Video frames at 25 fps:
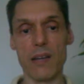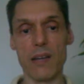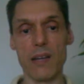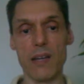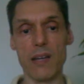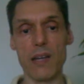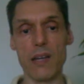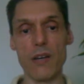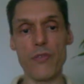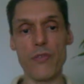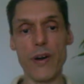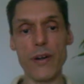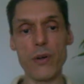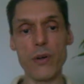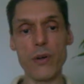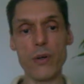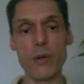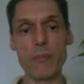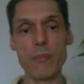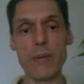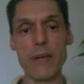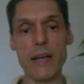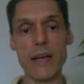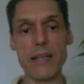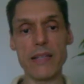If I
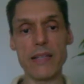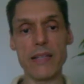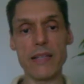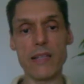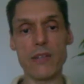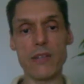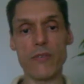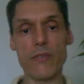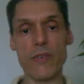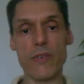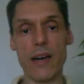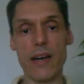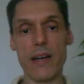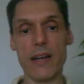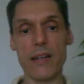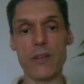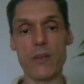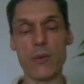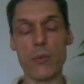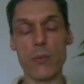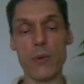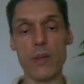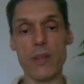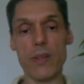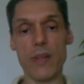could be
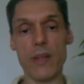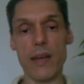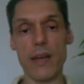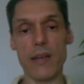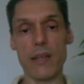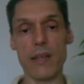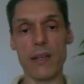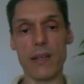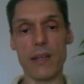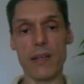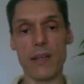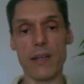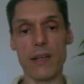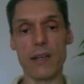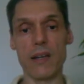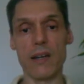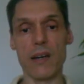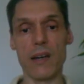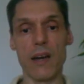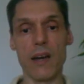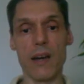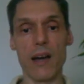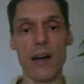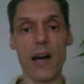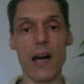identified with anything,
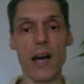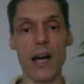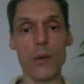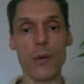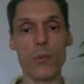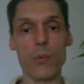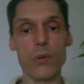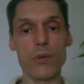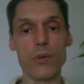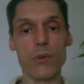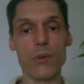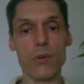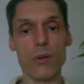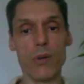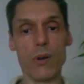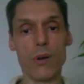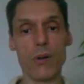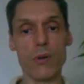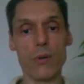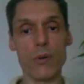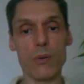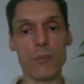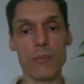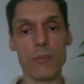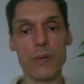I would no
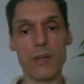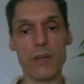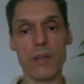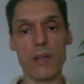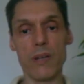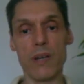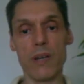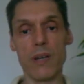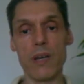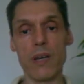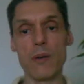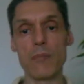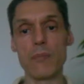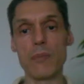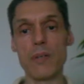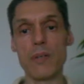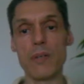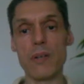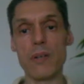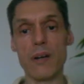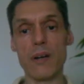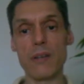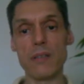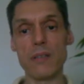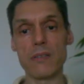longer be
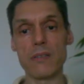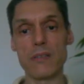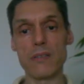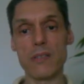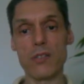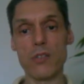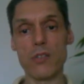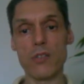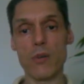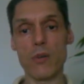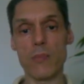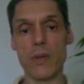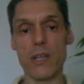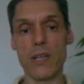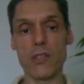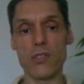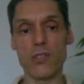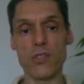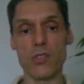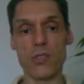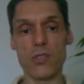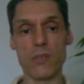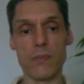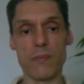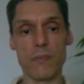beyond
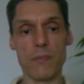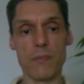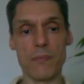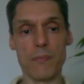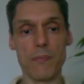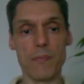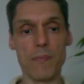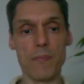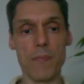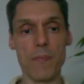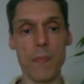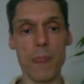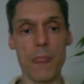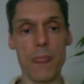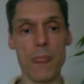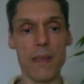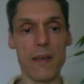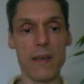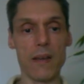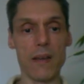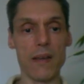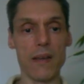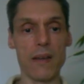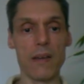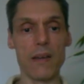determination.
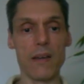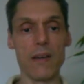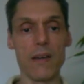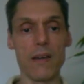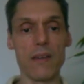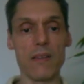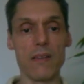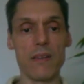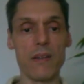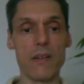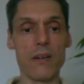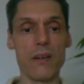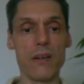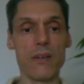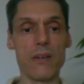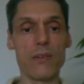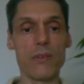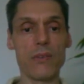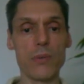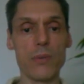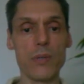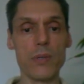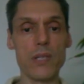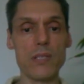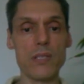There are
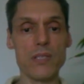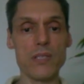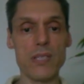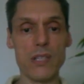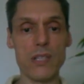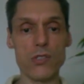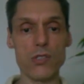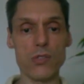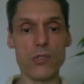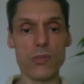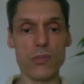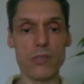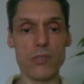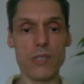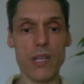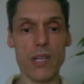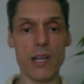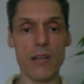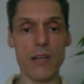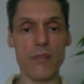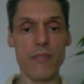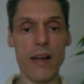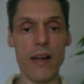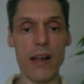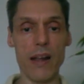three essentials that
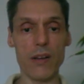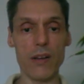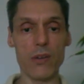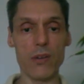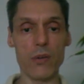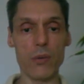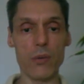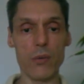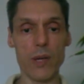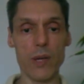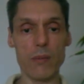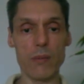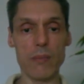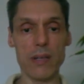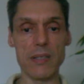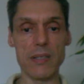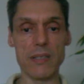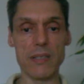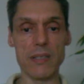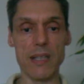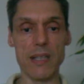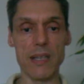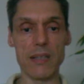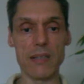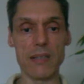I value and
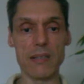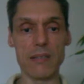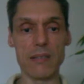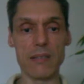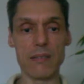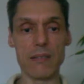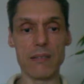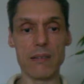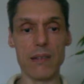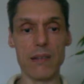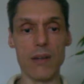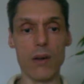maintain.